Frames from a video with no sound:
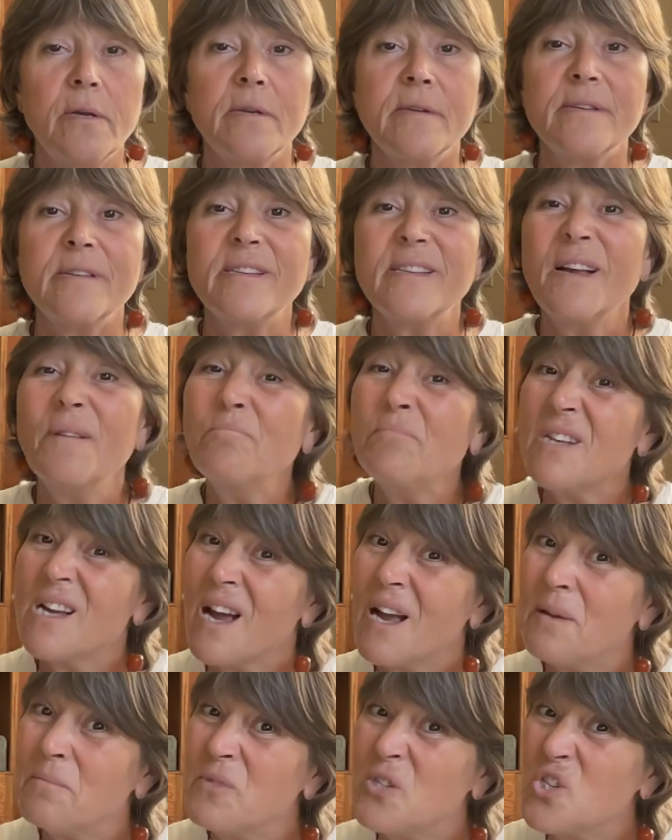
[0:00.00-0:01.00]

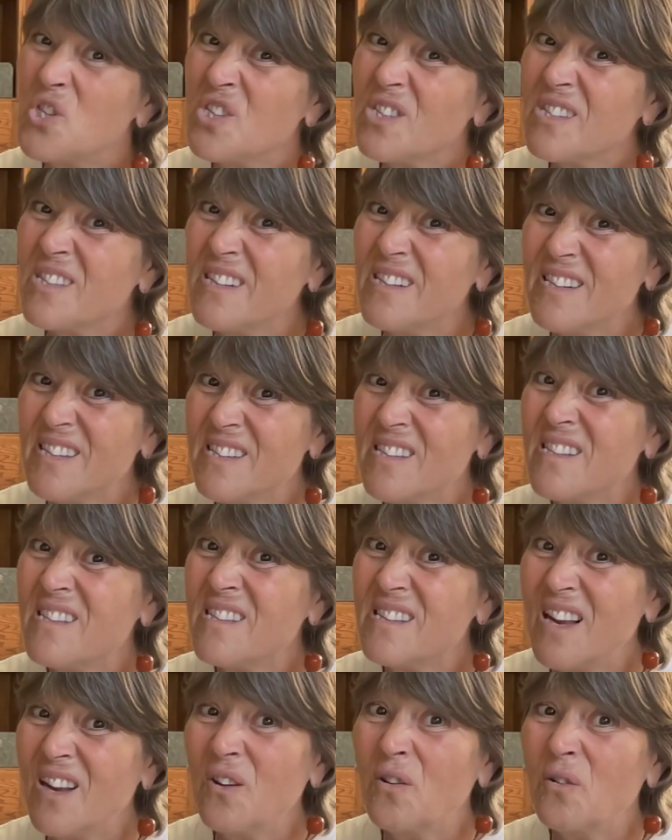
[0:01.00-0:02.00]
Sometimes just in a
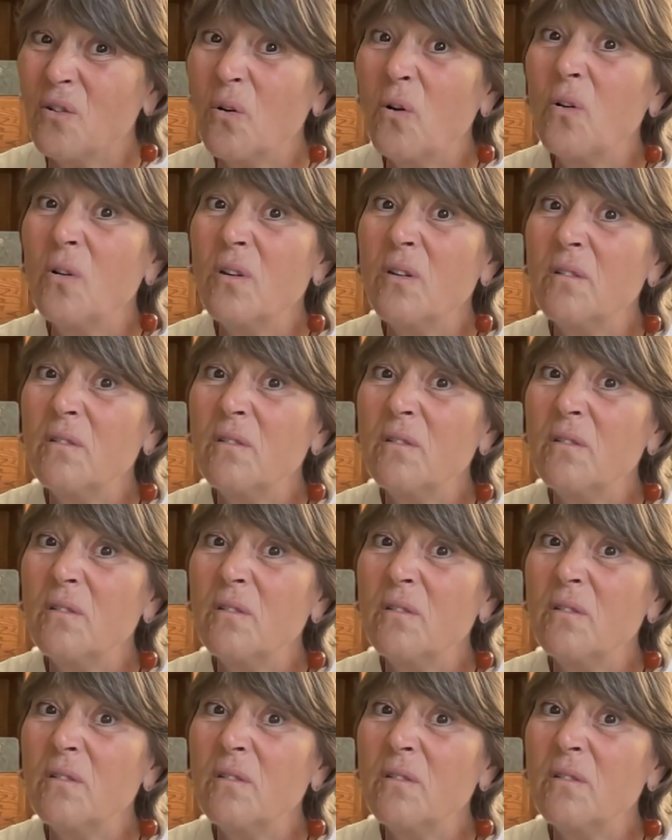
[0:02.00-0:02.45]
single